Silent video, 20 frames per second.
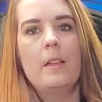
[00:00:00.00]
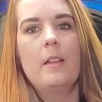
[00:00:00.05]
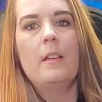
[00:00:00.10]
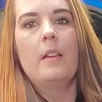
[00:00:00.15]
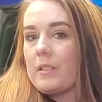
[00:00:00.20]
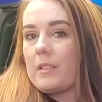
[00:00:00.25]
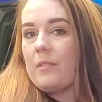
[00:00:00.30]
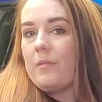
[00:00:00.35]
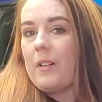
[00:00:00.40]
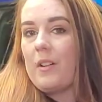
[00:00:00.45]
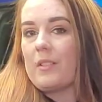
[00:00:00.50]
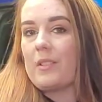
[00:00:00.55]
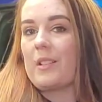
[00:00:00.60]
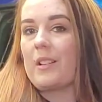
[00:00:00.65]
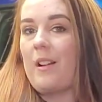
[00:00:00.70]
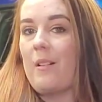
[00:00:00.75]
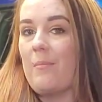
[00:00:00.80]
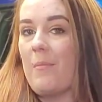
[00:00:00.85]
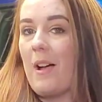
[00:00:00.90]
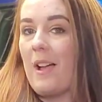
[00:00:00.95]
Of course, you've
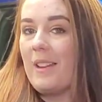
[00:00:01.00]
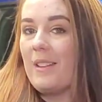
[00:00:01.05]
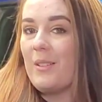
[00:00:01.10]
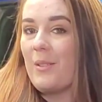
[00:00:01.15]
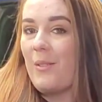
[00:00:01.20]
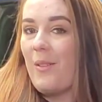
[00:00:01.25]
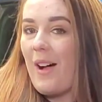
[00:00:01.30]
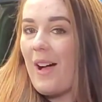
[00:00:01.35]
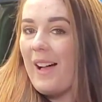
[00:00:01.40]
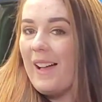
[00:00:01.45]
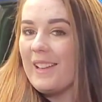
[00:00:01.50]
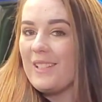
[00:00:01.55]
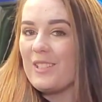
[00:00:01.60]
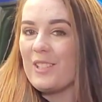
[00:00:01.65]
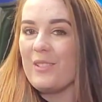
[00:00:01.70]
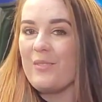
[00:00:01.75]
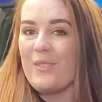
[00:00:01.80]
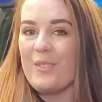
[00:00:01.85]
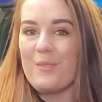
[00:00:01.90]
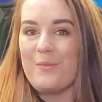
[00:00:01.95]
also got mine to
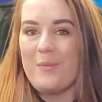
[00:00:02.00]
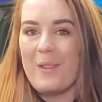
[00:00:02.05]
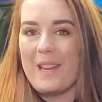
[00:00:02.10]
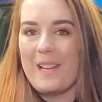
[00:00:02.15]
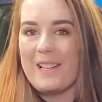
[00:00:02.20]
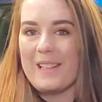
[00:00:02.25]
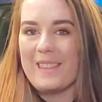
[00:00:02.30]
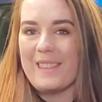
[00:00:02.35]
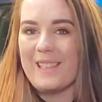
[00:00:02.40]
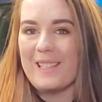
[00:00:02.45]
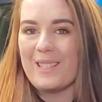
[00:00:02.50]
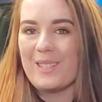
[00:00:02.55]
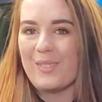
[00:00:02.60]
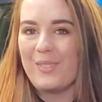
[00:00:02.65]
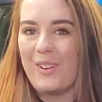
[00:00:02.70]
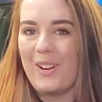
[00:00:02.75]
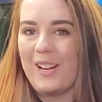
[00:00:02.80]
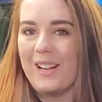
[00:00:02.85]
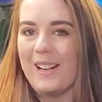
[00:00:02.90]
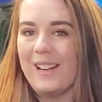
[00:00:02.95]
watch if you've made it this
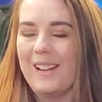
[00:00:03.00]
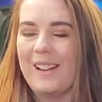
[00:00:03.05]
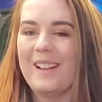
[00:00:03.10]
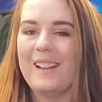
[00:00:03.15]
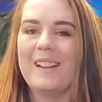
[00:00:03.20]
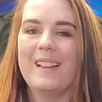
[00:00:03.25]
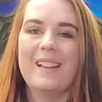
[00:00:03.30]
far.